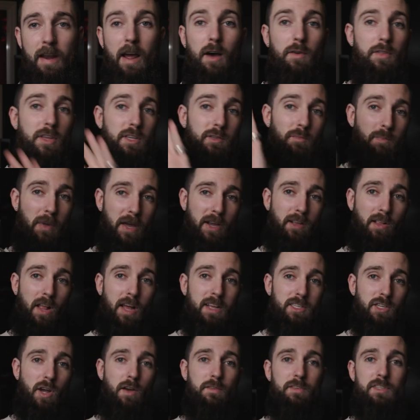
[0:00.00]
Now, these big
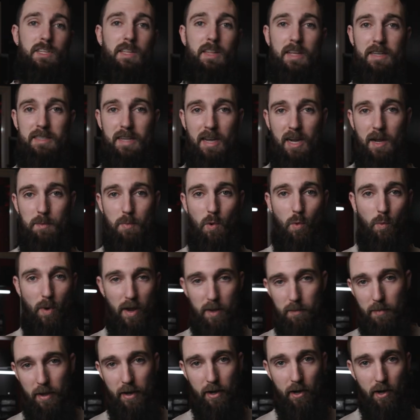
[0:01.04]
lights, obviously they take up a way
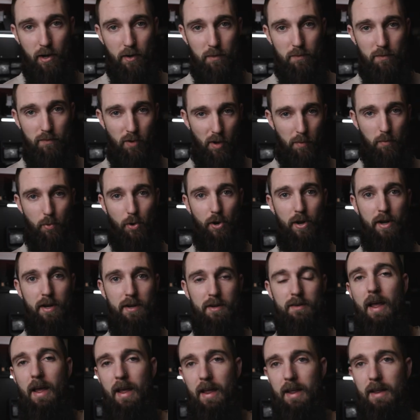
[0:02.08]
bigger footprint,
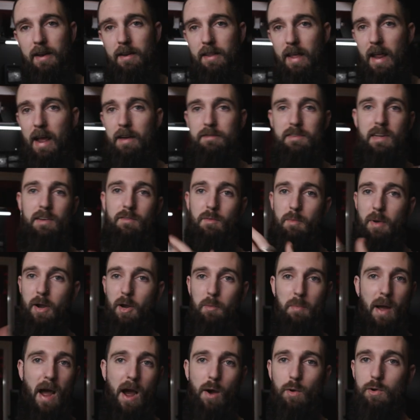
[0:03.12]
and they have to have a better
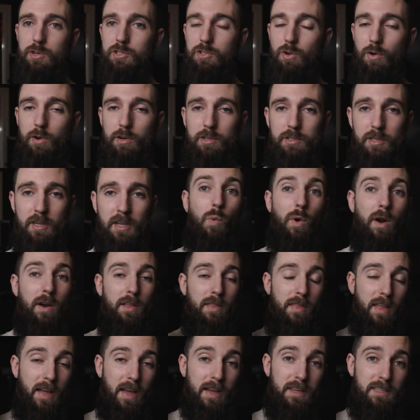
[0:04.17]
power source, where
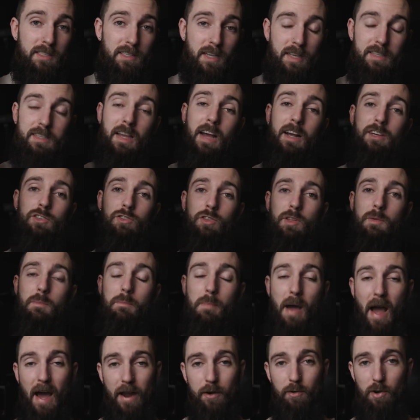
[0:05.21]
this is actually
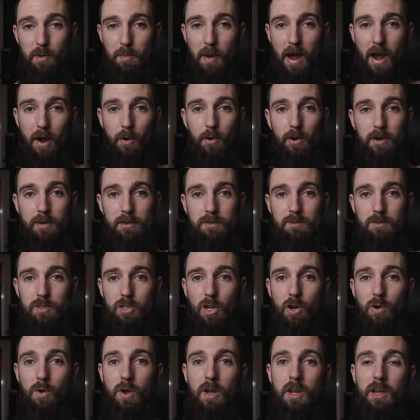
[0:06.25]
battery powered.
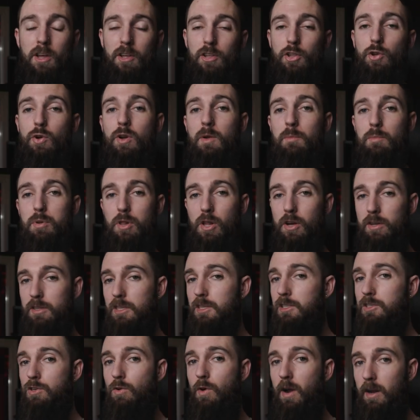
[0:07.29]
So you can plug
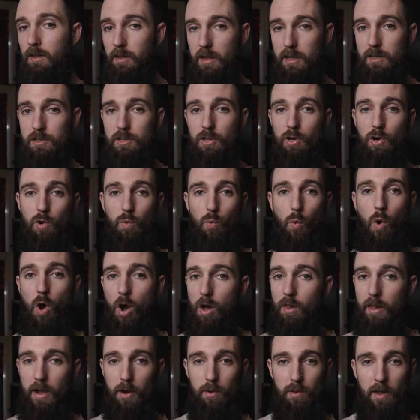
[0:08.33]
this directly into your
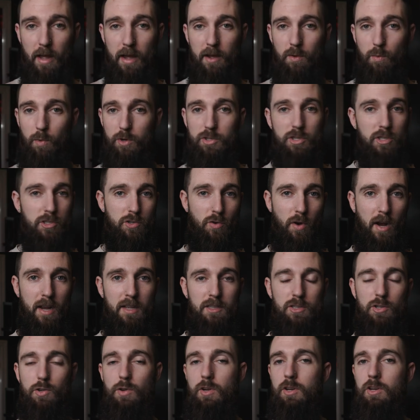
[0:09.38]
wall outlet, which is great,
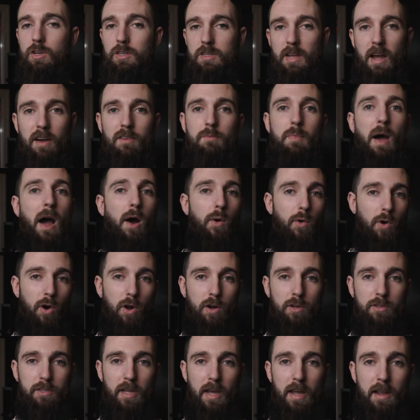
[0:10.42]
so you can just have power
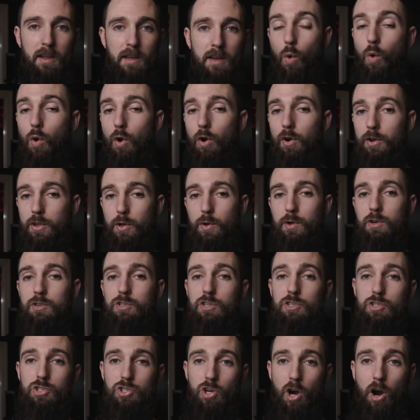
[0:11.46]
all day, or you can
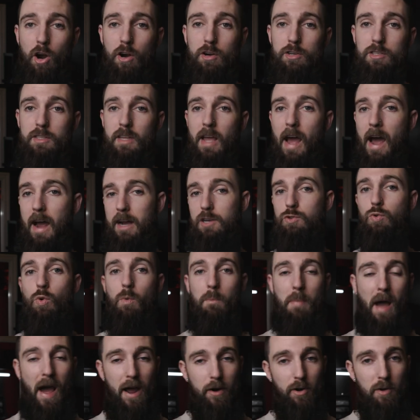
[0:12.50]
just charge the actual
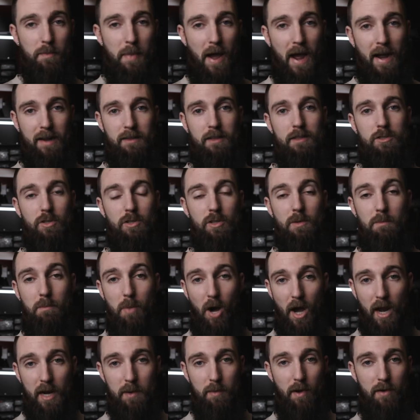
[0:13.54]
battery pack that's on the
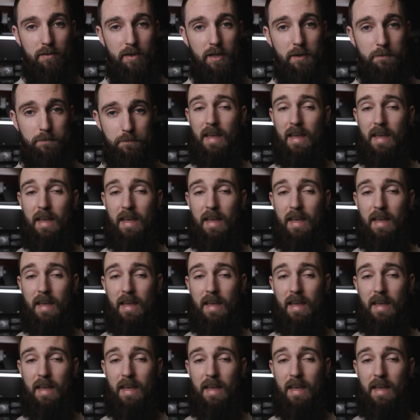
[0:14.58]
bottom of it,